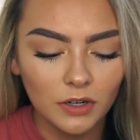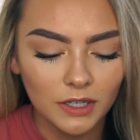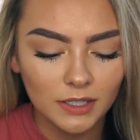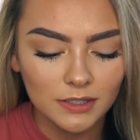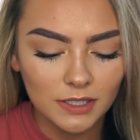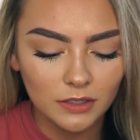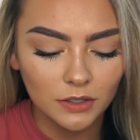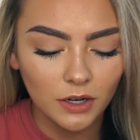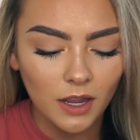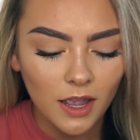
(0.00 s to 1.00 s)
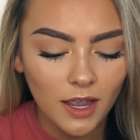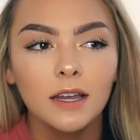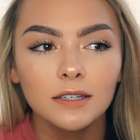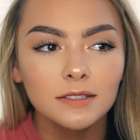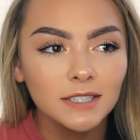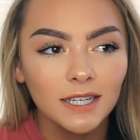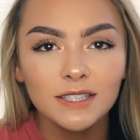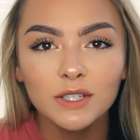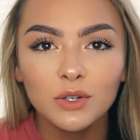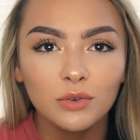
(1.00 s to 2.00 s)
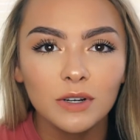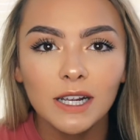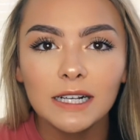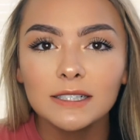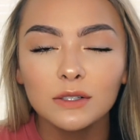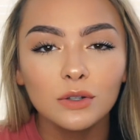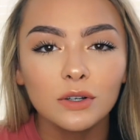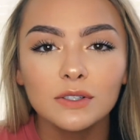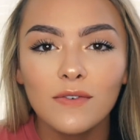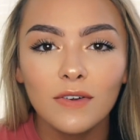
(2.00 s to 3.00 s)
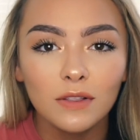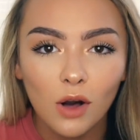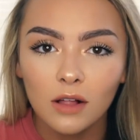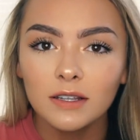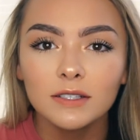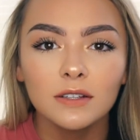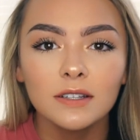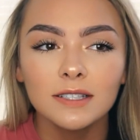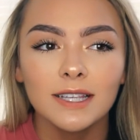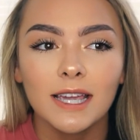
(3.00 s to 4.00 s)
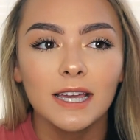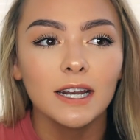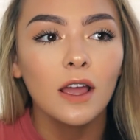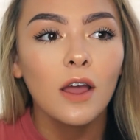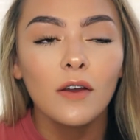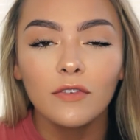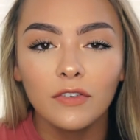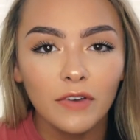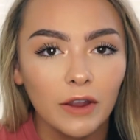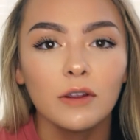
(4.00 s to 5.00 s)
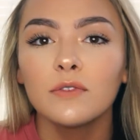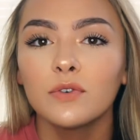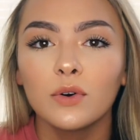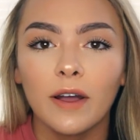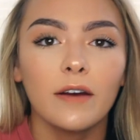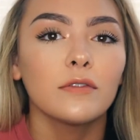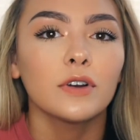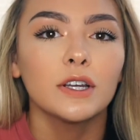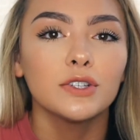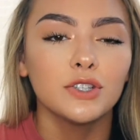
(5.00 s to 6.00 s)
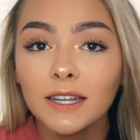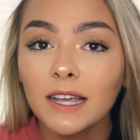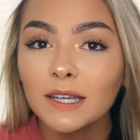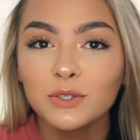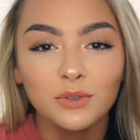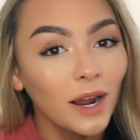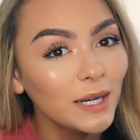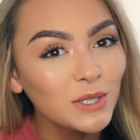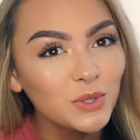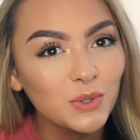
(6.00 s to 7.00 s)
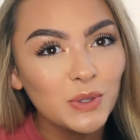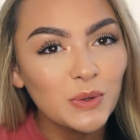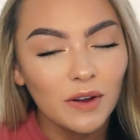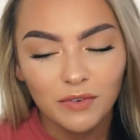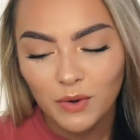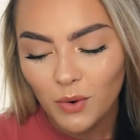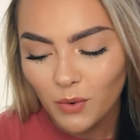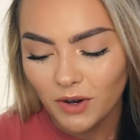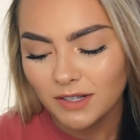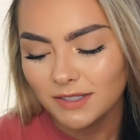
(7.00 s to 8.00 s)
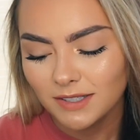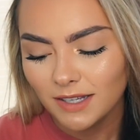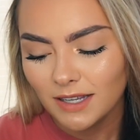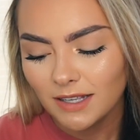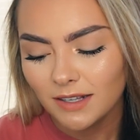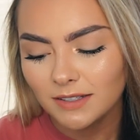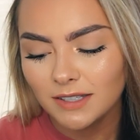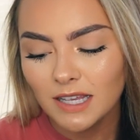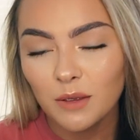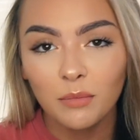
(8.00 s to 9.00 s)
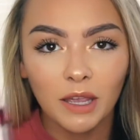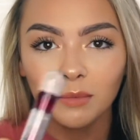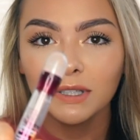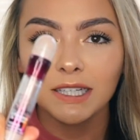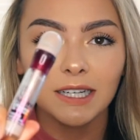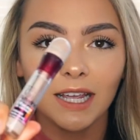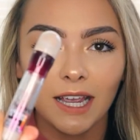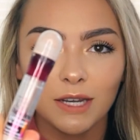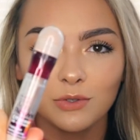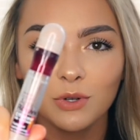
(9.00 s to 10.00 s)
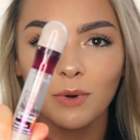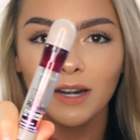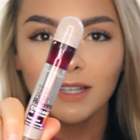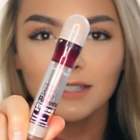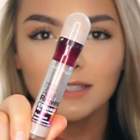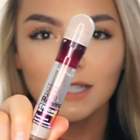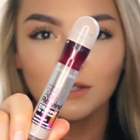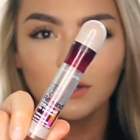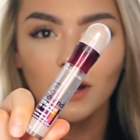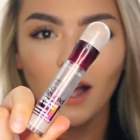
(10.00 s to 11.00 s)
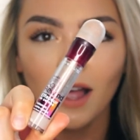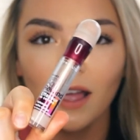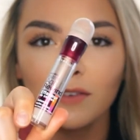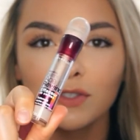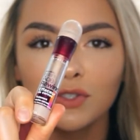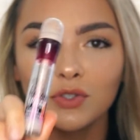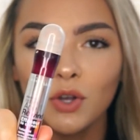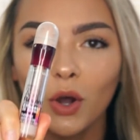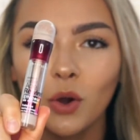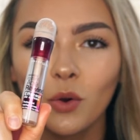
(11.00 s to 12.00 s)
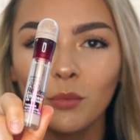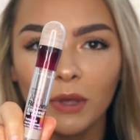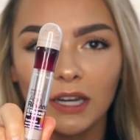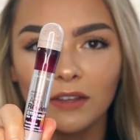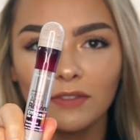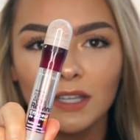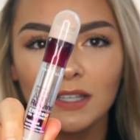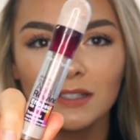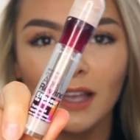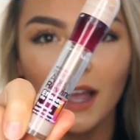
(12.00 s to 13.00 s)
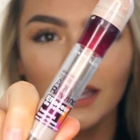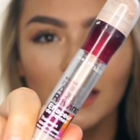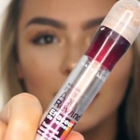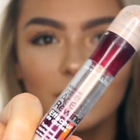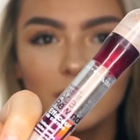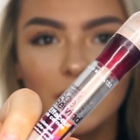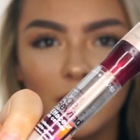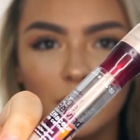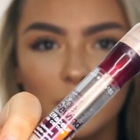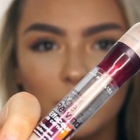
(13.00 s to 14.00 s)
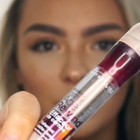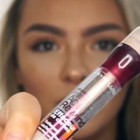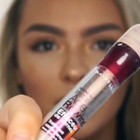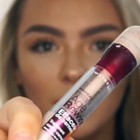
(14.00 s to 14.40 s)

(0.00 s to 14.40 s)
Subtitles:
on a concealer. Doesn't crease, looks flawless on the skin, very full coverage. And a tried and true, of course, is the Maybelline Age Rewind Concealer. I have so many of these. I can't even tell you